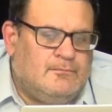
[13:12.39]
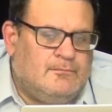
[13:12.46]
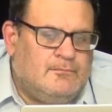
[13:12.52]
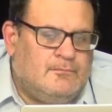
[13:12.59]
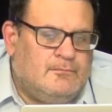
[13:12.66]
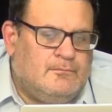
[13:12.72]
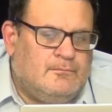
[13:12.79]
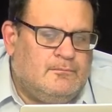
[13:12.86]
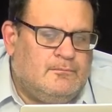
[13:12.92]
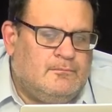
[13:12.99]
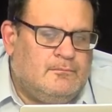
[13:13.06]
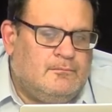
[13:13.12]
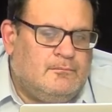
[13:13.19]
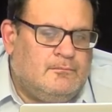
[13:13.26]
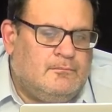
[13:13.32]

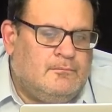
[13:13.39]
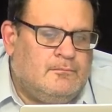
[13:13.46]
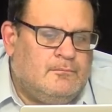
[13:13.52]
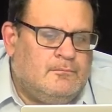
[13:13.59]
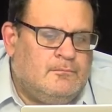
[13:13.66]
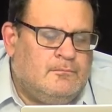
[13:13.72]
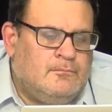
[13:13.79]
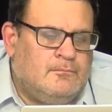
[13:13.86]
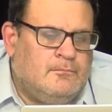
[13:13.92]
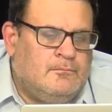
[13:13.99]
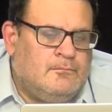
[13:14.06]
Nobody speaks.